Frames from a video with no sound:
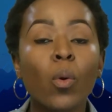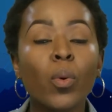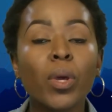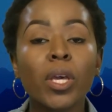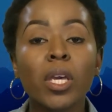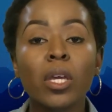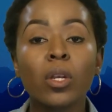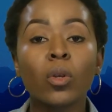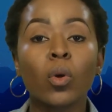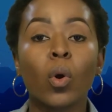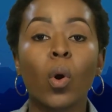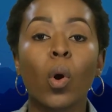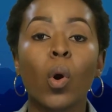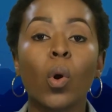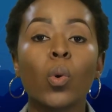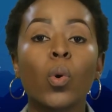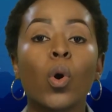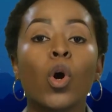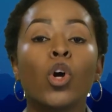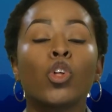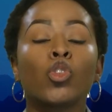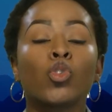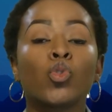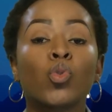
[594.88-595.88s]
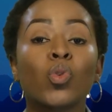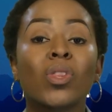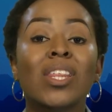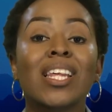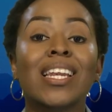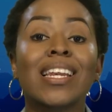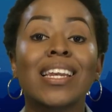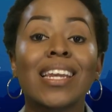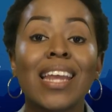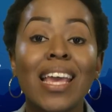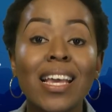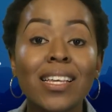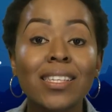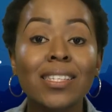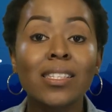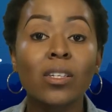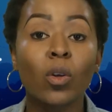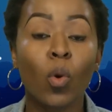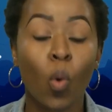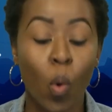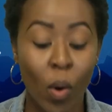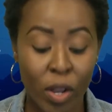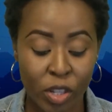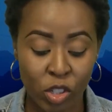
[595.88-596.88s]
we can go to the
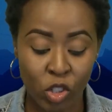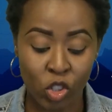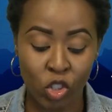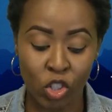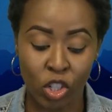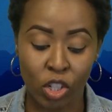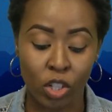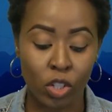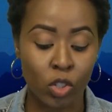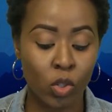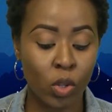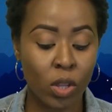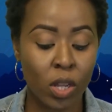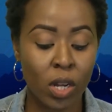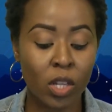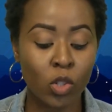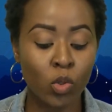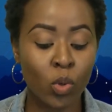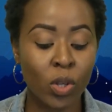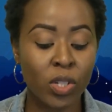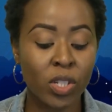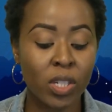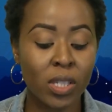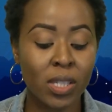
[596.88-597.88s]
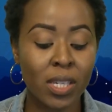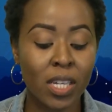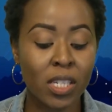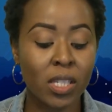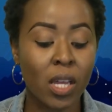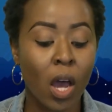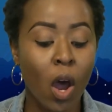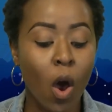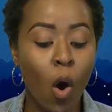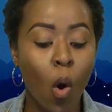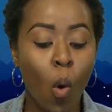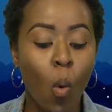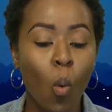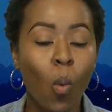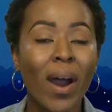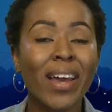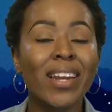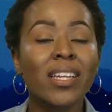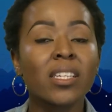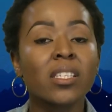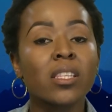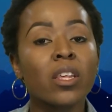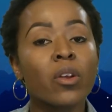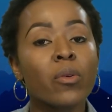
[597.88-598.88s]
next question. So the next question says, what
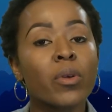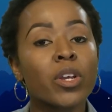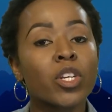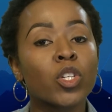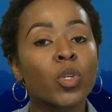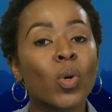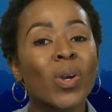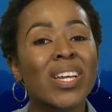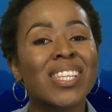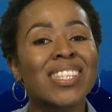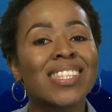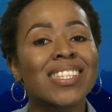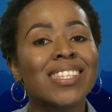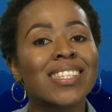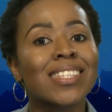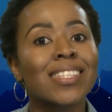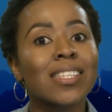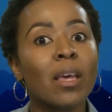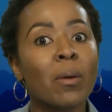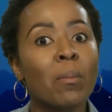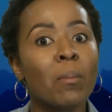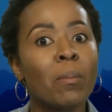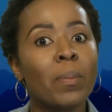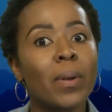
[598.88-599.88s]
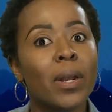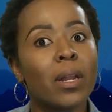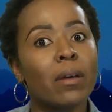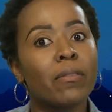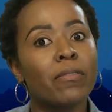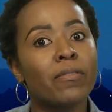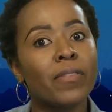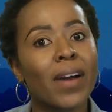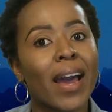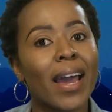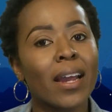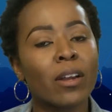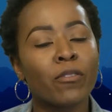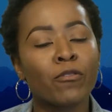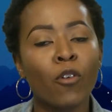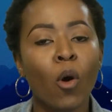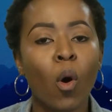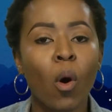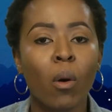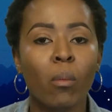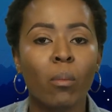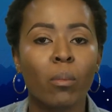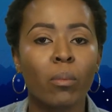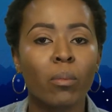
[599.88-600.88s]
is the ratio in simplified
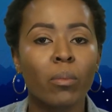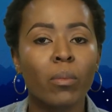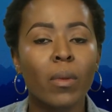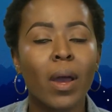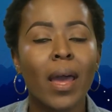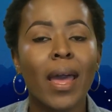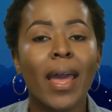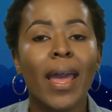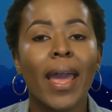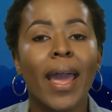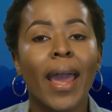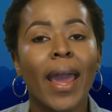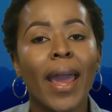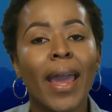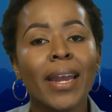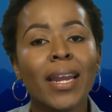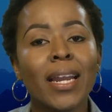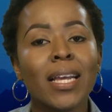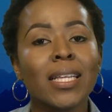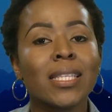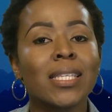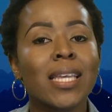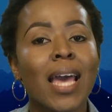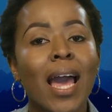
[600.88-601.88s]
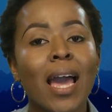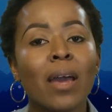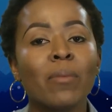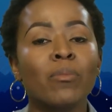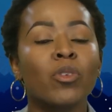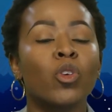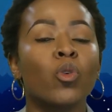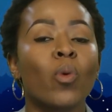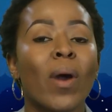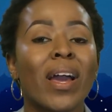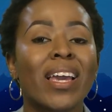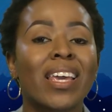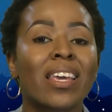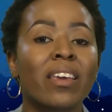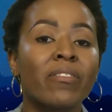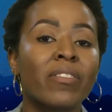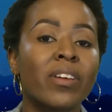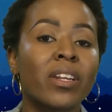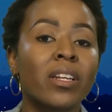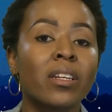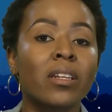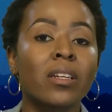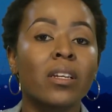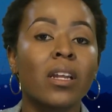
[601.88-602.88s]
form? anytime you are
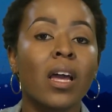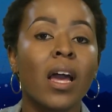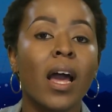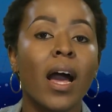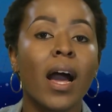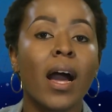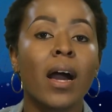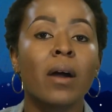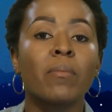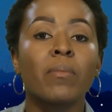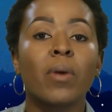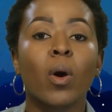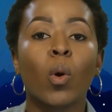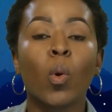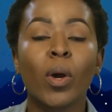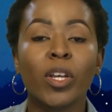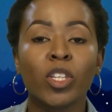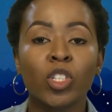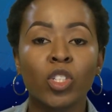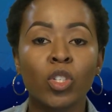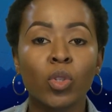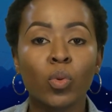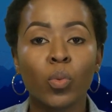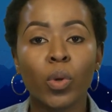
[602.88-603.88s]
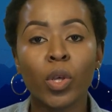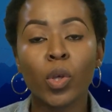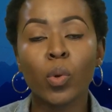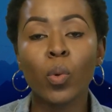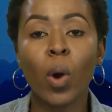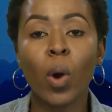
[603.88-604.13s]
given um, a question where you